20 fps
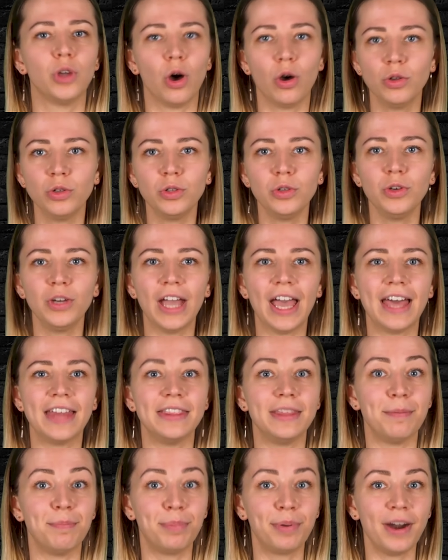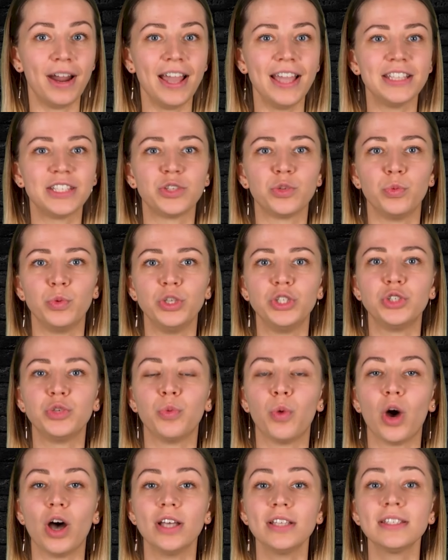Don't look at the price, which
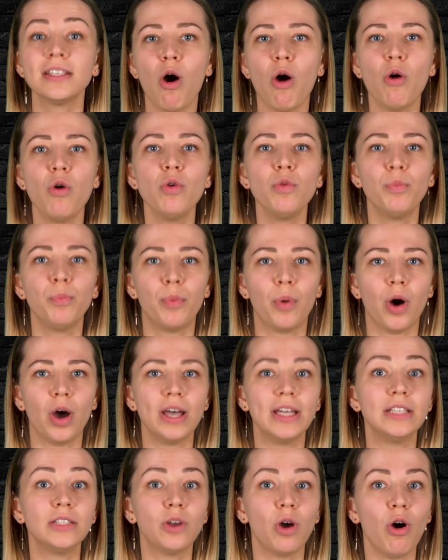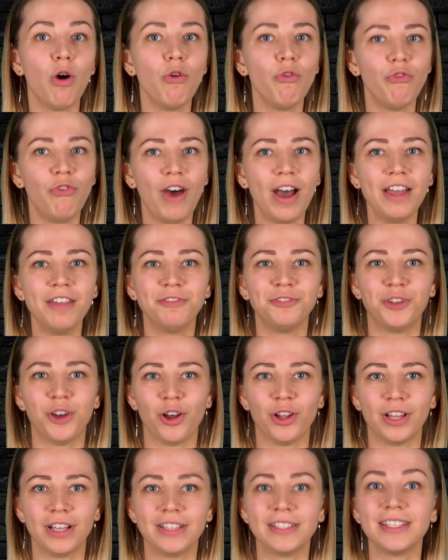was
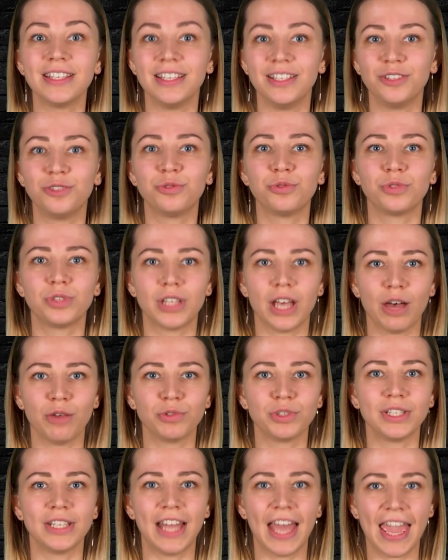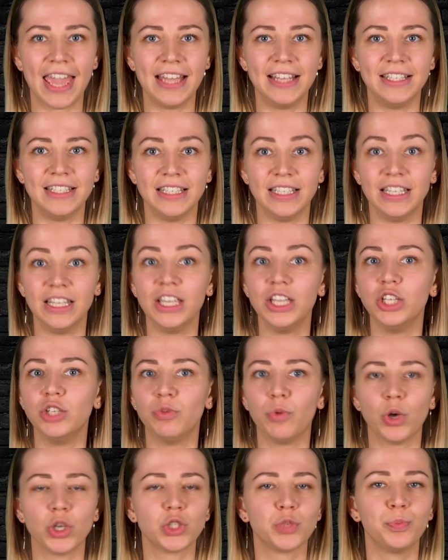$0.05 in 2018.
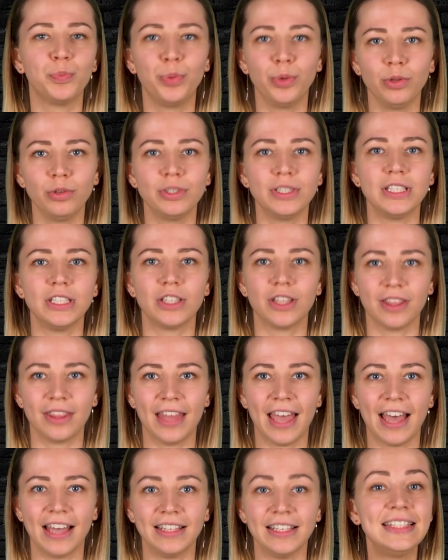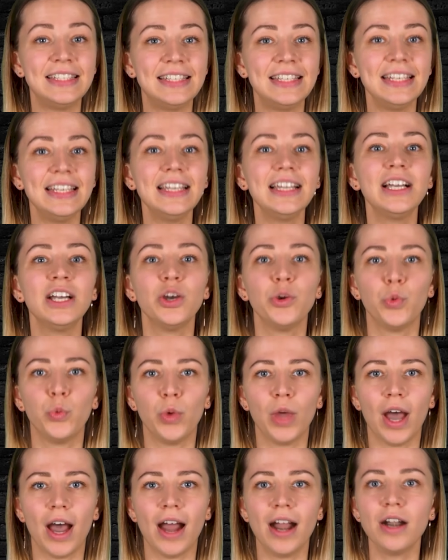It was bull season then. CEEK
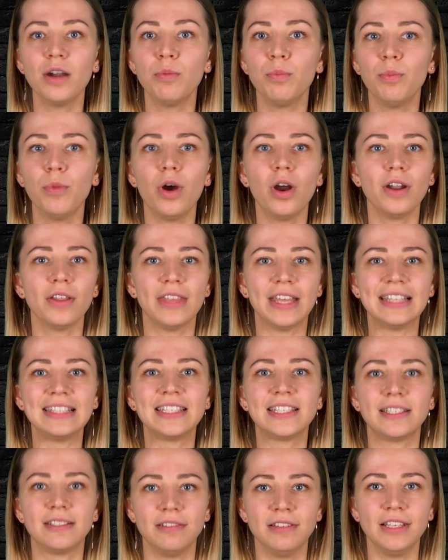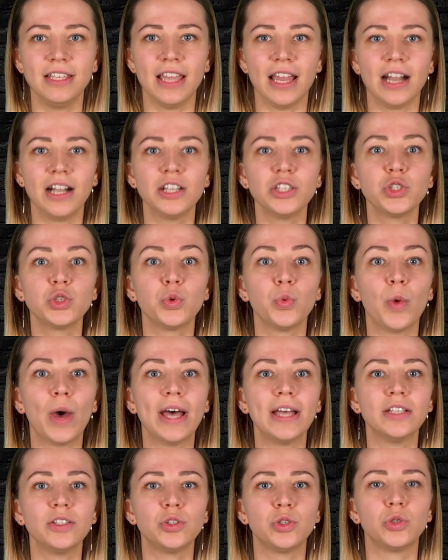VR more than three years
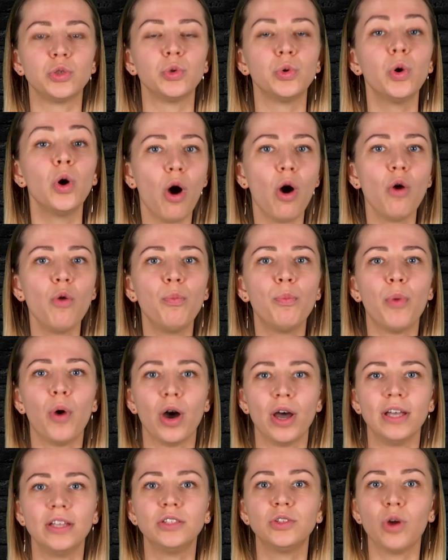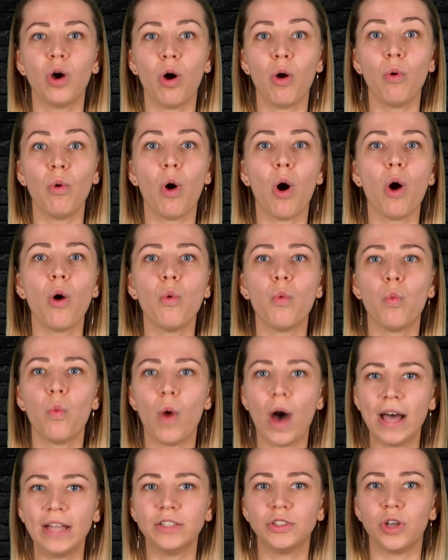went to
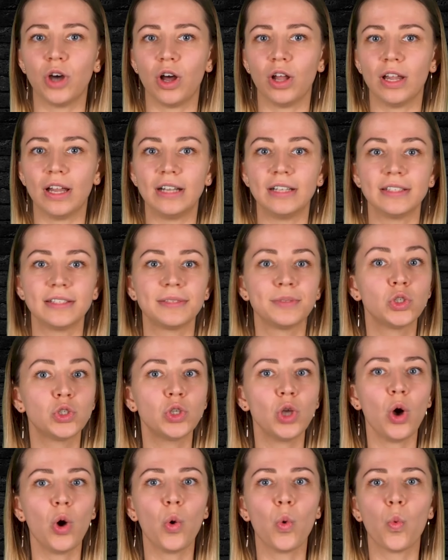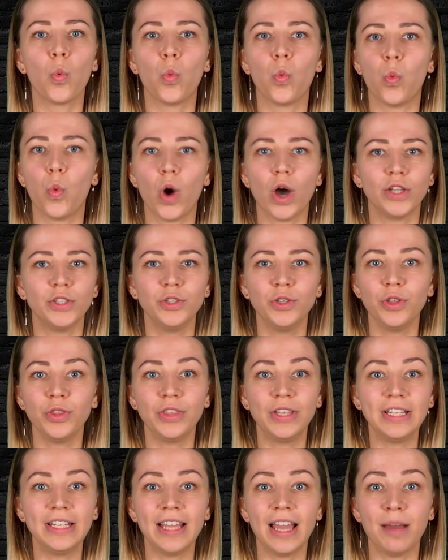$0.001. So what do you
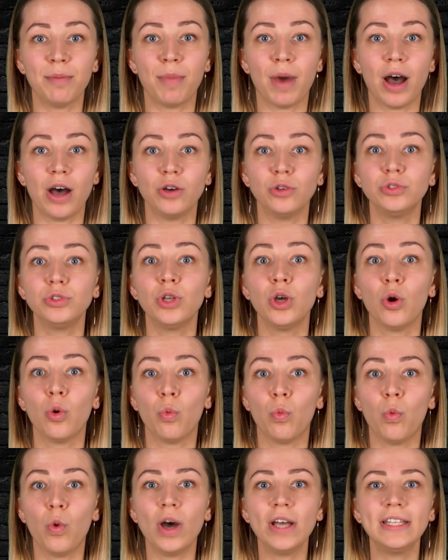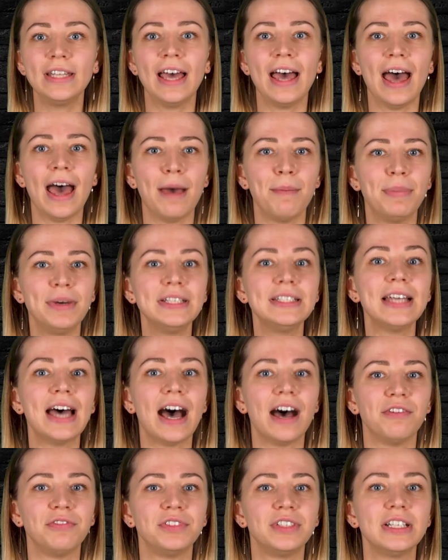think about what happened
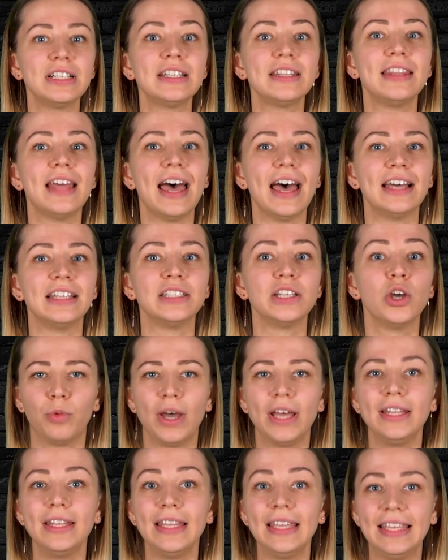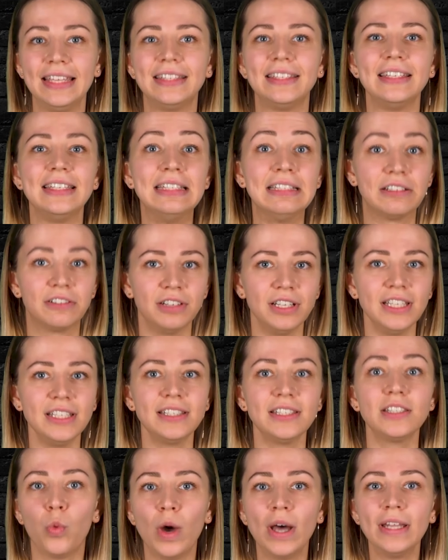after that when it
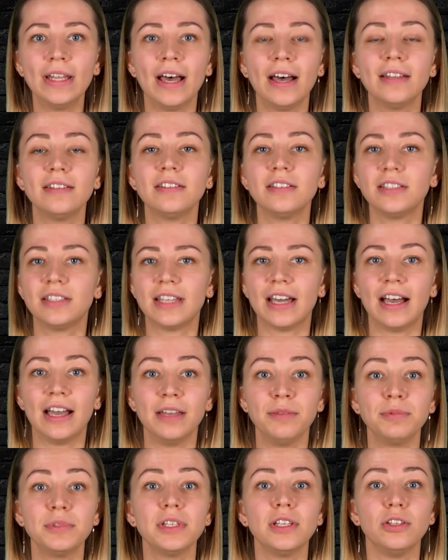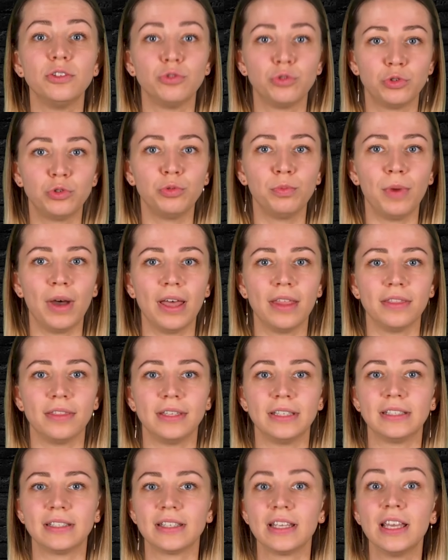increased 100 times in two
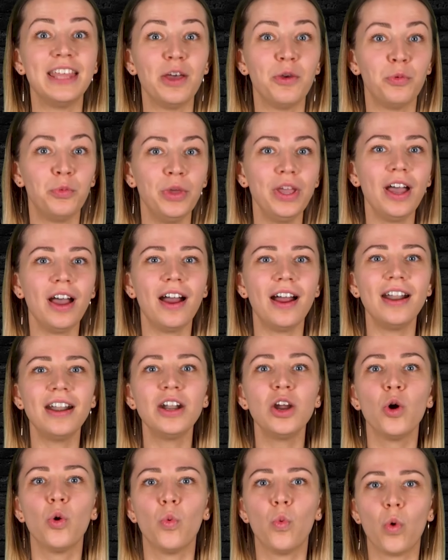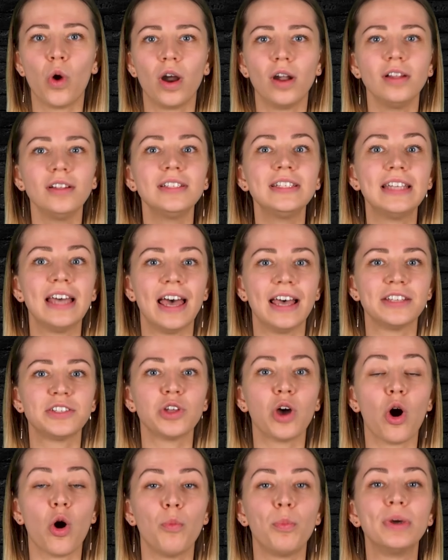months? The VR world
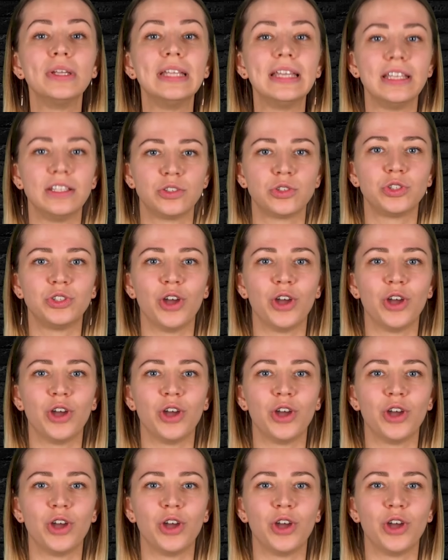has opened its